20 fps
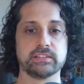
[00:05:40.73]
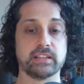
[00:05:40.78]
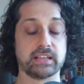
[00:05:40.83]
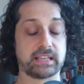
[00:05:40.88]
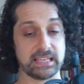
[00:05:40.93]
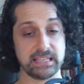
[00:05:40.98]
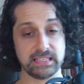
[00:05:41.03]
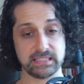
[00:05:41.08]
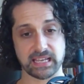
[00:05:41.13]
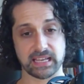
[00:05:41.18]
The
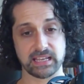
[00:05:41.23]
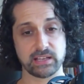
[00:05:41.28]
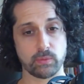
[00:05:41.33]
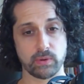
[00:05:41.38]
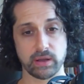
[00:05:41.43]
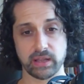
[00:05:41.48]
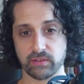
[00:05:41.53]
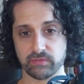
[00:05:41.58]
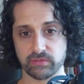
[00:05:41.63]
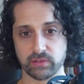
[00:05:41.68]
key
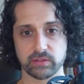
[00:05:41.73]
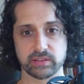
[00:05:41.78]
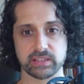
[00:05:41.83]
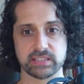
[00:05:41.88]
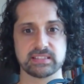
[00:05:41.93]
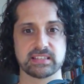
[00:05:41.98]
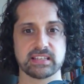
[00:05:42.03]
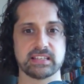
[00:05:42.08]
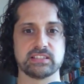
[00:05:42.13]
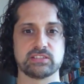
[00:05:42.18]
takeaway of all
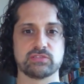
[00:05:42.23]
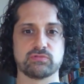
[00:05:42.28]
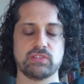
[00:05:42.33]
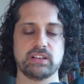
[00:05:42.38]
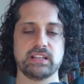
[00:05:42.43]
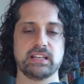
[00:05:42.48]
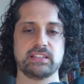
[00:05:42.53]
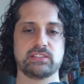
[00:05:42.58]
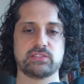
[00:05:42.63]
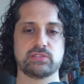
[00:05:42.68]
this is
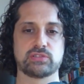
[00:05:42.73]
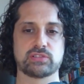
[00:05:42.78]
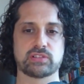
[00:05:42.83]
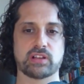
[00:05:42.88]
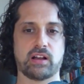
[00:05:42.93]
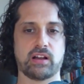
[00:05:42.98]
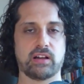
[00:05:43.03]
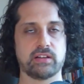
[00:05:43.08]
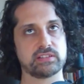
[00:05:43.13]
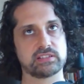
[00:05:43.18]
really to
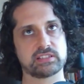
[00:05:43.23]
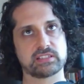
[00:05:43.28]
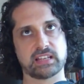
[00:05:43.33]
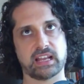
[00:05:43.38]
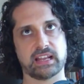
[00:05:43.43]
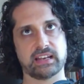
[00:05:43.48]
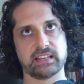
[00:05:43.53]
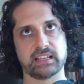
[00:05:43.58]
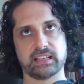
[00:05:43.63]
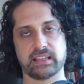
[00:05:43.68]
start
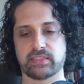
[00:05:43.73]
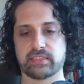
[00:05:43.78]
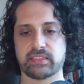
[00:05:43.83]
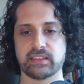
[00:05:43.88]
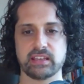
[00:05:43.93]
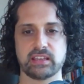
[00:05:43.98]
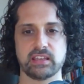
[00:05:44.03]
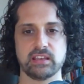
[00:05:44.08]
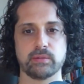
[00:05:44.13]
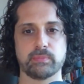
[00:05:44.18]
understanding and
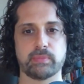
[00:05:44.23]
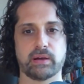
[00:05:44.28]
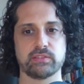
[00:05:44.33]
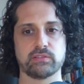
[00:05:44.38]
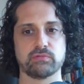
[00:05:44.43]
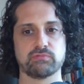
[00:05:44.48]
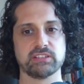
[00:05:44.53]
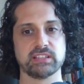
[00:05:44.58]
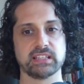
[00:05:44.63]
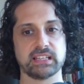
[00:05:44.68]
thinking about the
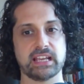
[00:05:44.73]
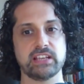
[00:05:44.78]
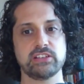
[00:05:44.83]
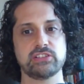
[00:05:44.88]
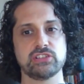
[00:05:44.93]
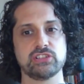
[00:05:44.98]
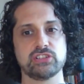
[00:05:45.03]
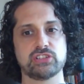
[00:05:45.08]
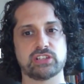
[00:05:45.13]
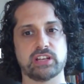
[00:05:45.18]

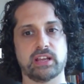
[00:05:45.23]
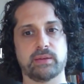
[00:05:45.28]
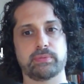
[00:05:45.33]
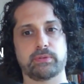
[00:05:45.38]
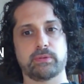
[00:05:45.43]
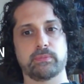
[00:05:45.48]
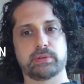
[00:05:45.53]
relationship